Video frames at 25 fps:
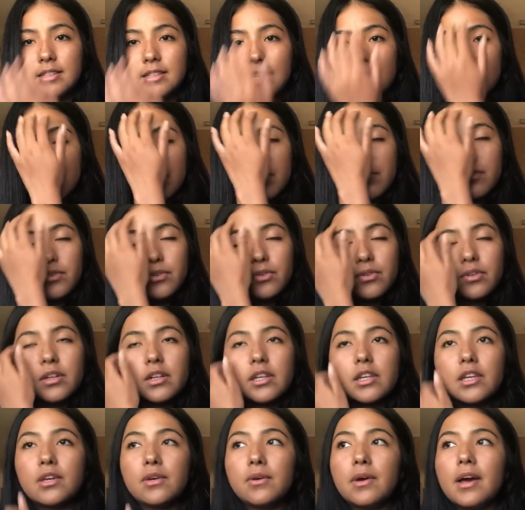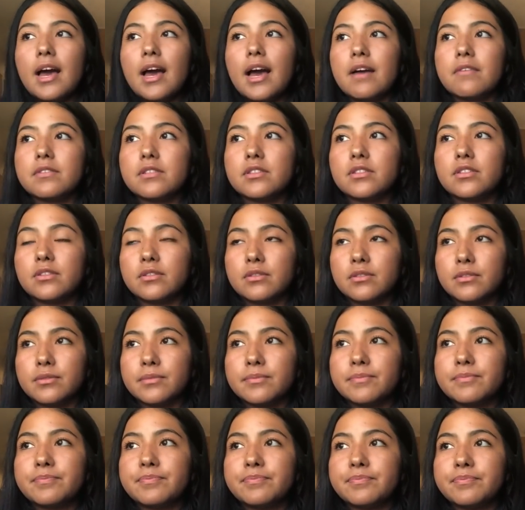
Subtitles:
day before, you have to